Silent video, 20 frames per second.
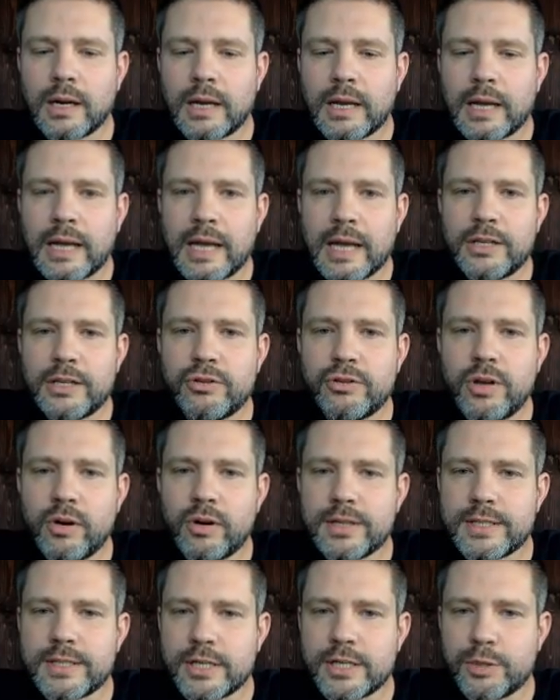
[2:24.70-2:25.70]
And you
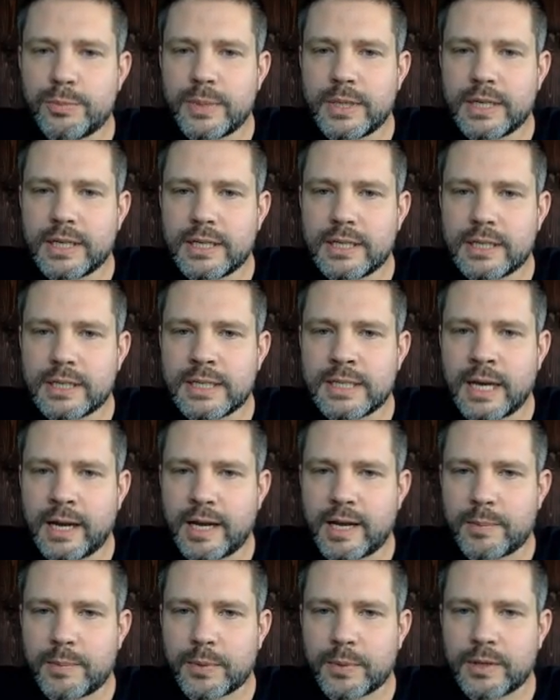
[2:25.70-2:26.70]
notice as you begin to
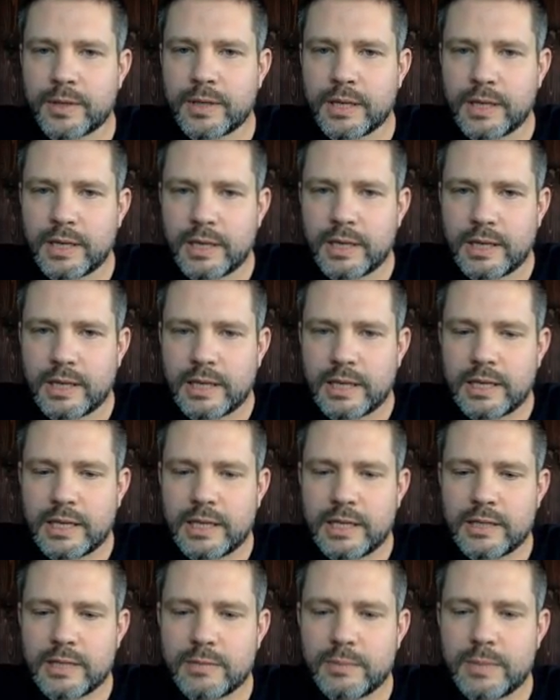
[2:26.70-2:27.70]
type,
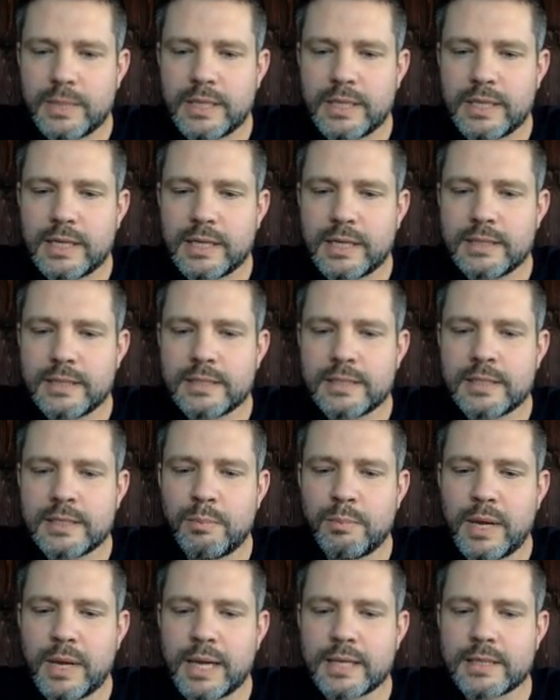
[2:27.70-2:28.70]
it begins to
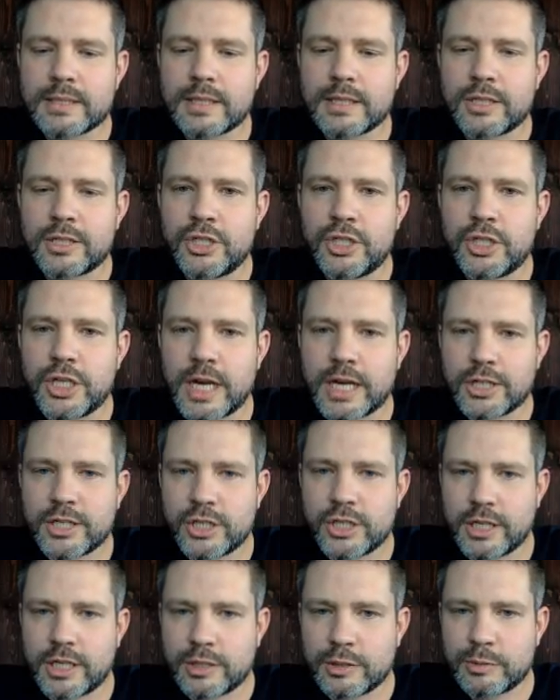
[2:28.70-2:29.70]
make
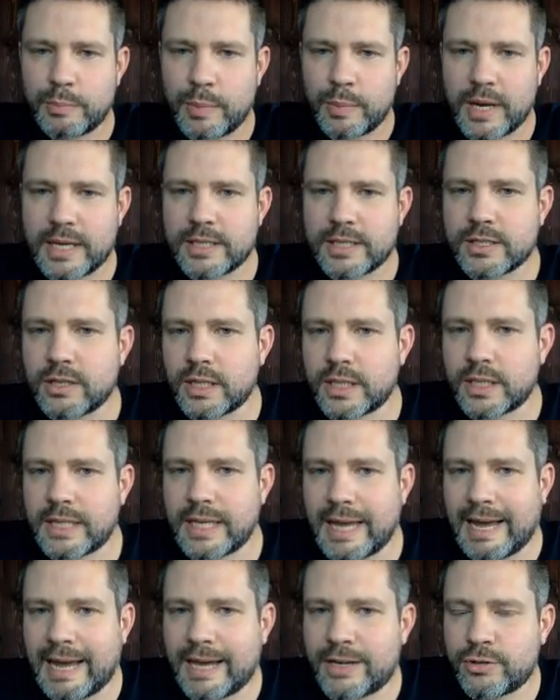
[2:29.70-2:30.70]
suggestions based on the
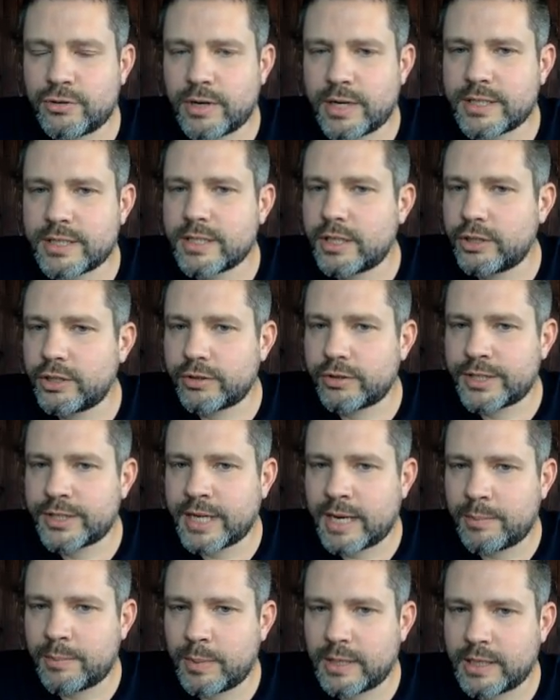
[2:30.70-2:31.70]
address that you're
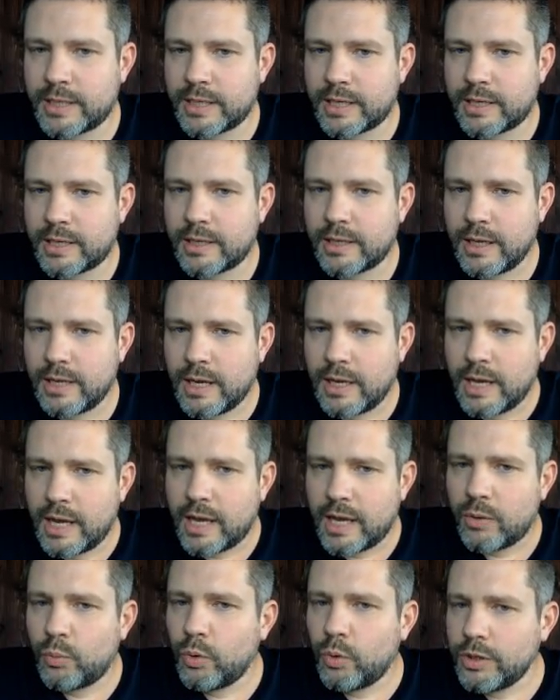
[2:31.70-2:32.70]
typing in.
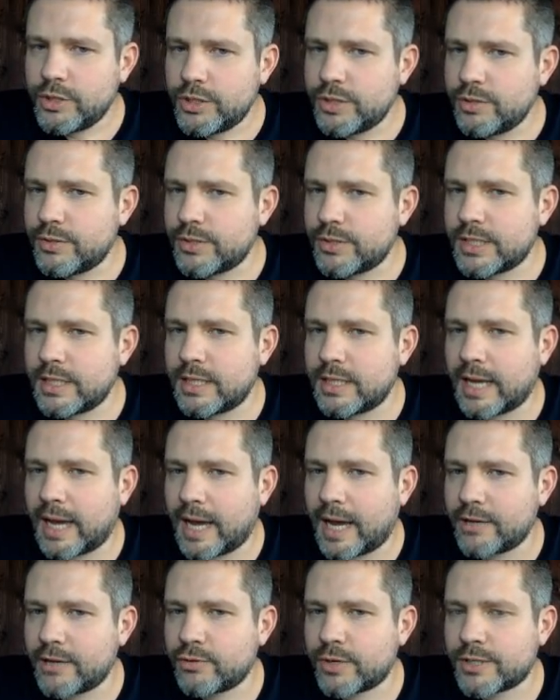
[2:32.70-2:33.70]
And once you see the
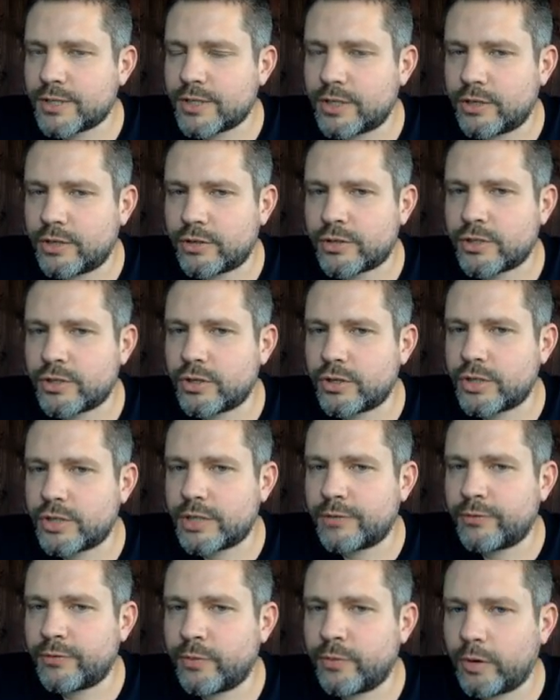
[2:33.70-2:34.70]
address that you're searching
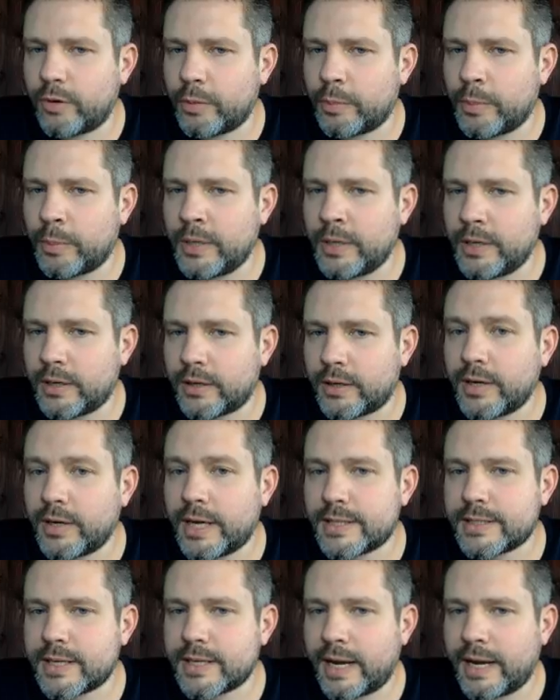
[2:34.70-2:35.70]
for appear,
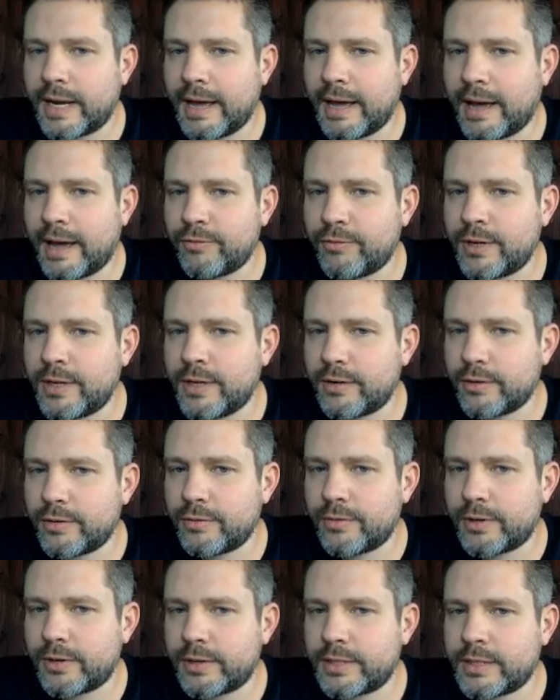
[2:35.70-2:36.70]
as I have here, the
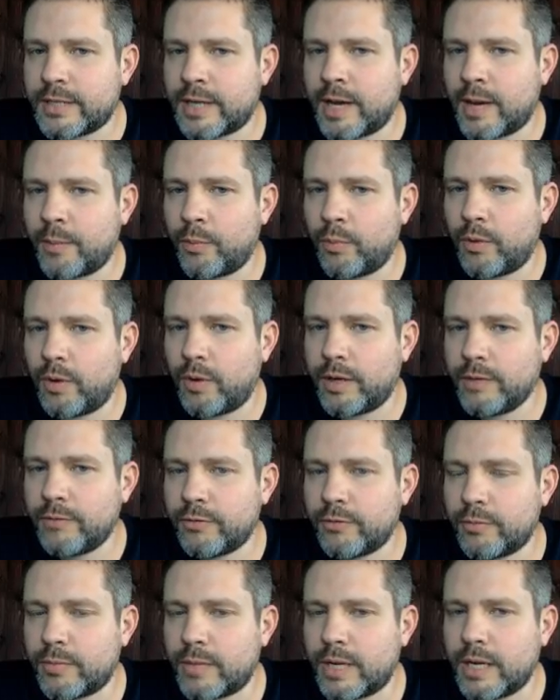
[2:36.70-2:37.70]
very top one
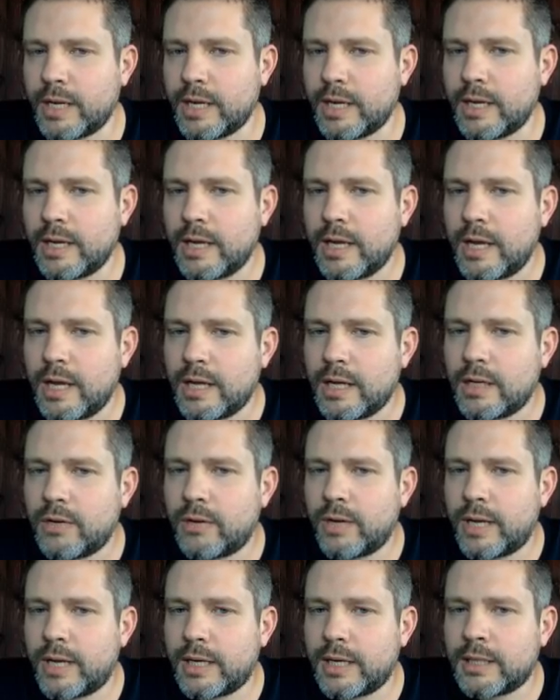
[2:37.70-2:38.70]
for me, go
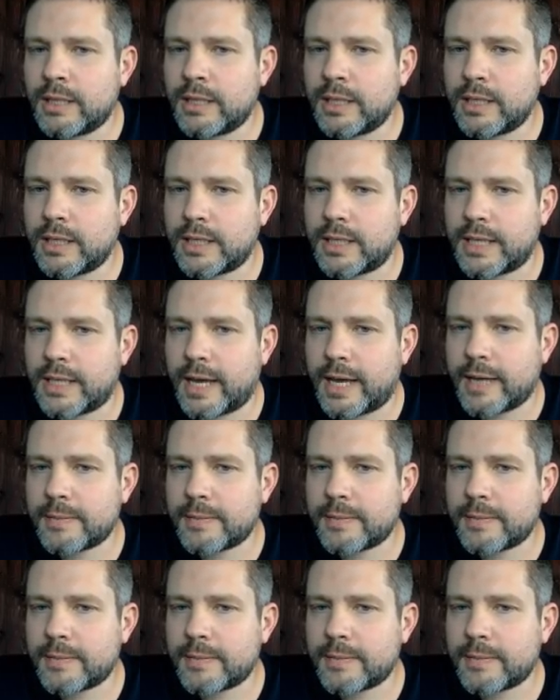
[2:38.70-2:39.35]
ahead and click on that.